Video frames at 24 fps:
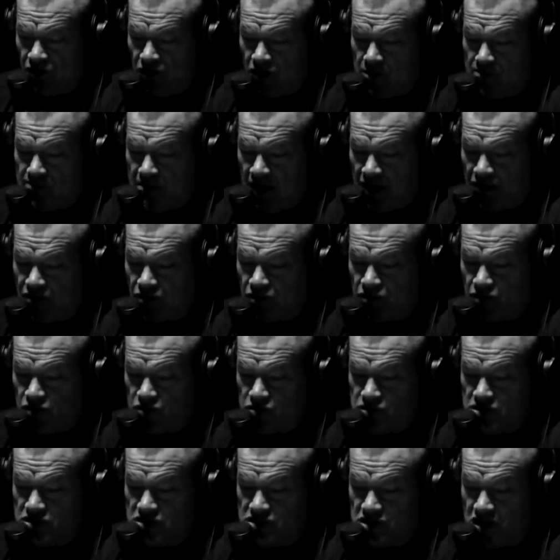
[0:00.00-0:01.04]
a commander
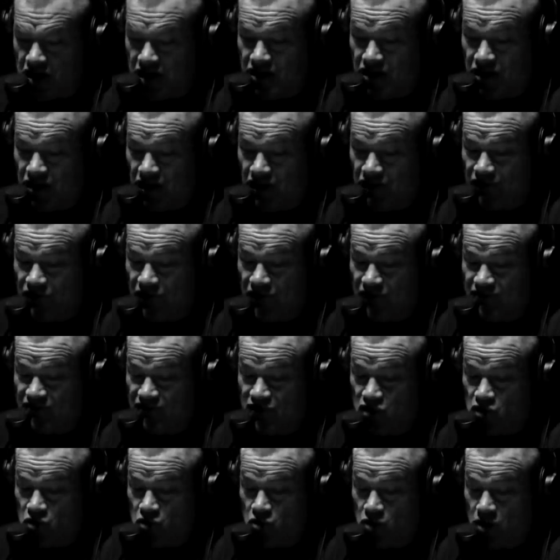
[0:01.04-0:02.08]
loses sight of the
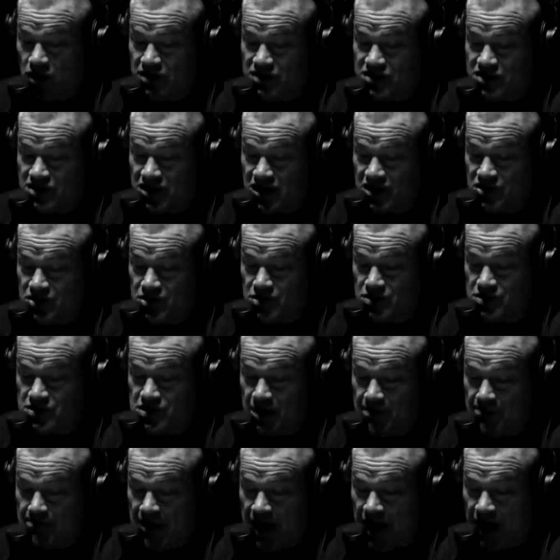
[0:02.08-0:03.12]
few essentials
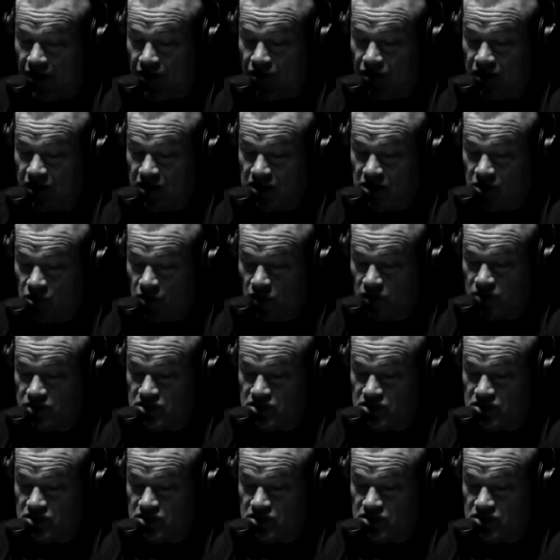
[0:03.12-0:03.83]
that matter, he will